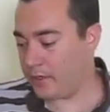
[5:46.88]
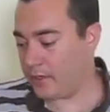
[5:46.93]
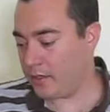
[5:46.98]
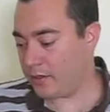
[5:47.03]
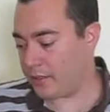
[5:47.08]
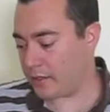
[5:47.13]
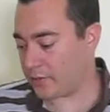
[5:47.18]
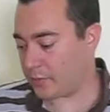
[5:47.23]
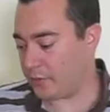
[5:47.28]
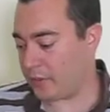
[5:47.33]

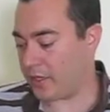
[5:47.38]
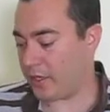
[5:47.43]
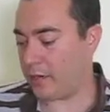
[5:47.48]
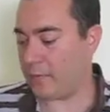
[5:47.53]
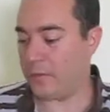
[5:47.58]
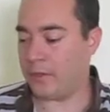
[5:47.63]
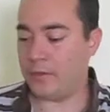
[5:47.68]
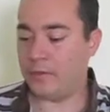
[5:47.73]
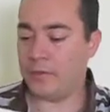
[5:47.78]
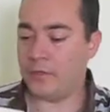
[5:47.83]
this week
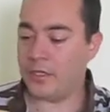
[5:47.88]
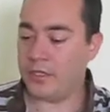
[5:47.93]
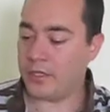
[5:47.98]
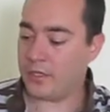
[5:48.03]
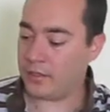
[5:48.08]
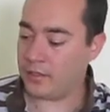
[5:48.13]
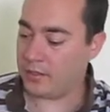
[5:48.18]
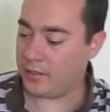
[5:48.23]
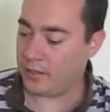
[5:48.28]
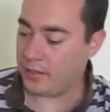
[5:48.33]
I've been
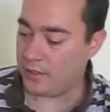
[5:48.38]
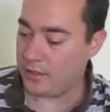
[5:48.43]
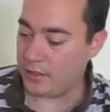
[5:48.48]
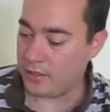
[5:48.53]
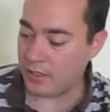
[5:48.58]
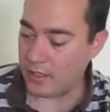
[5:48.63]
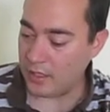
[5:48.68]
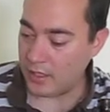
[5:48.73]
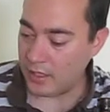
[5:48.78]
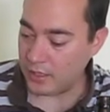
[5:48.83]
reading
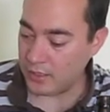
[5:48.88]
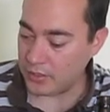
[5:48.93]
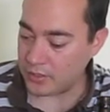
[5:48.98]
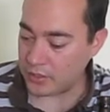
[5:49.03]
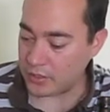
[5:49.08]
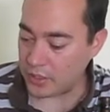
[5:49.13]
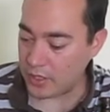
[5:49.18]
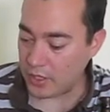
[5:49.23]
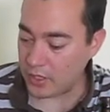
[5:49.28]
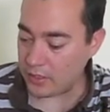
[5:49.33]

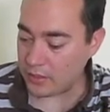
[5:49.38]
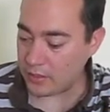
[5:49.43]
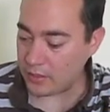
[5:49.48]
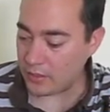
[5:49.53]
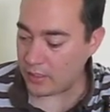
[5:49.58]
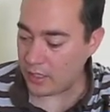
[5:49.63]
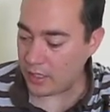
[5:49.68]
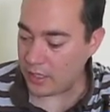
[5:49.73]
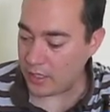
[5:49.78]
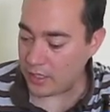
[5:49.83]

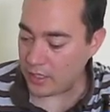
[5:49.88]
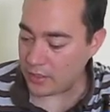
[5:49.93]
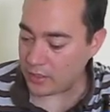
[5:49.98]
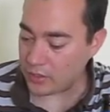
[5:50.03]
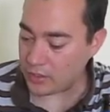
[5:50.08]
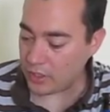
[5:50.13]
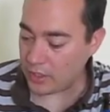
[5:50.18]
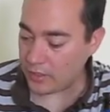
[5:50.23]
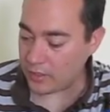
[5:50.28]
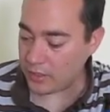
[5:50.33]

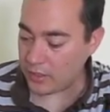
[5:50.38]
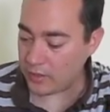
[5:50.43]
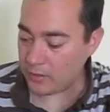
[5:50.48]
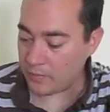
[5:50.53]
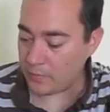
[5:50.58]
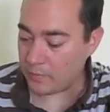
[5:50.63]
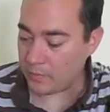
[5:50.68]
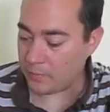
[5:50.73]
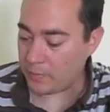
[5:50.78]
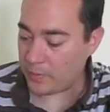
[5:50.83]

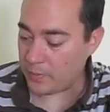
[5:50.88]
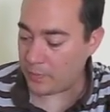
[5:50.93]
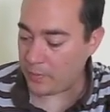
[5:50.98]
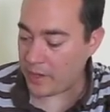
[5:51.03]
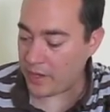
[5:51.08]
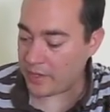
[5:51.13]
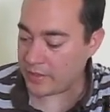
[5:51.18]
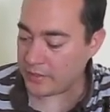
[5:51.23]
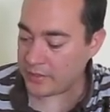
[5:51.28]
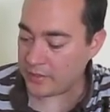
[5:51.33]
Charlie
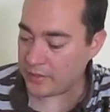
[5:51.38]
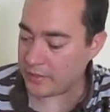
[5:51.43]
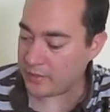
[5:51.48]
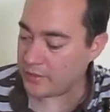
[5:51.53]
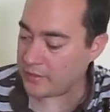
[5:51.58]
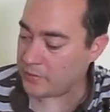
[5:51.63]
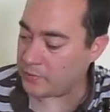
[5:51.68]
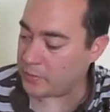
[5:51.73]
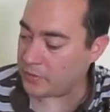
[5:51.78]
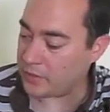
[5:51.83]

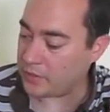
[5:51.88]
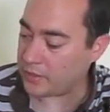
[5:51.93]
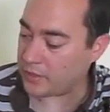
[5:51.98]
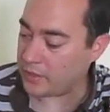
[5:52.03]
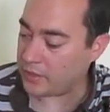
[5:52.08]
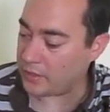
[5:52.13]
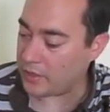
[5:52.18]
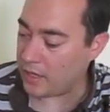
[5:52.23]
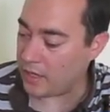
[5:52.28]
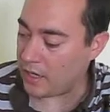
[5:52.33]
Papazian's book,
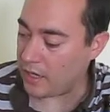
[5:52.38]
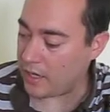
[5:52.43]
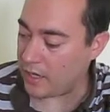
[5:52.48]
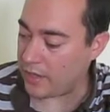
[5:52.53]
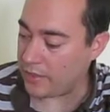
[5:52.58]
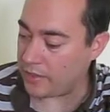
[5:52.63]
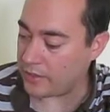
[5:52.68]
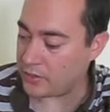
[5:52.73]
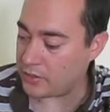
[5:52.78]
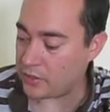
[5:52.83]

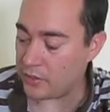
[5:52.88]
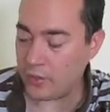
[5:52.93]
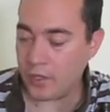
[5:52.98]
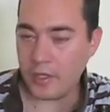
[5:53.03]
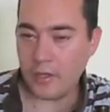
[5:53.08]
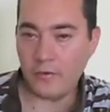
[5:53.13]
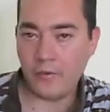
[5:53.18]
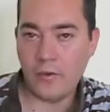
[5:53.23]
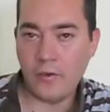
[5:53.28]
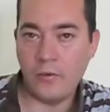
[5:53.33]
The
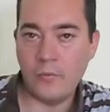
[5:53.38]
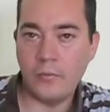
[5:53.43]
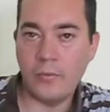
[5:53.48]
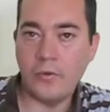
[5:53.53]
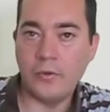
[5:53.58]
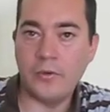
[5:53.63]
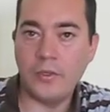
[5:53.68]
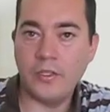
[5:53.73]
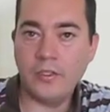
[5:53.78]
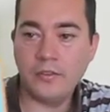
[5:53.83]
Joy of
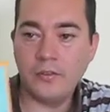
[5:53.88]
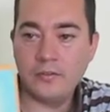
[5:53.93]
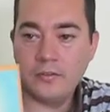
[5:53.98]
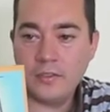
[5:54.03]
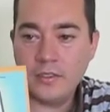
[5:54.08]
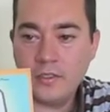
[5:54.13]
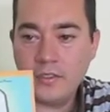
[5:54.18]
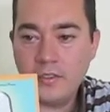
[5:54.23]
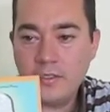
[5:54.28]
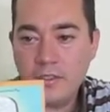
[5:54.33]
Homebrewing.
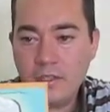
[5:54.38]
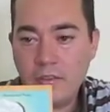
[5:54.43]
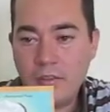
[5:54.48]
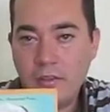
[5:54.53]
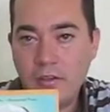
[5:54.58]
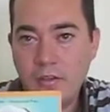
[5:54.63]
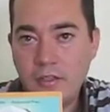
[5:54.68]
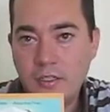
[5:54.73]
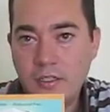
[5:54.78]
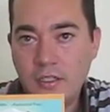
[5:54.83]
This is the
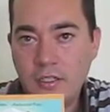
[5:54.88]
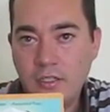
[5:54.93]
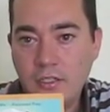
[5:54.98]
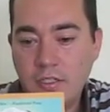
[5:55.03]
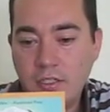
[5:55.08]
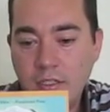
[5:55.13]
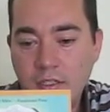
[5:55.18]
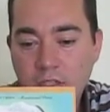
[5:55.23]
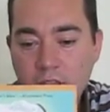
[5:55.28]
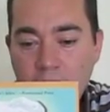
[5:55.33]
third
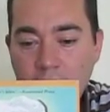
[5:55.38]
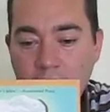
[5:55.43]
edition.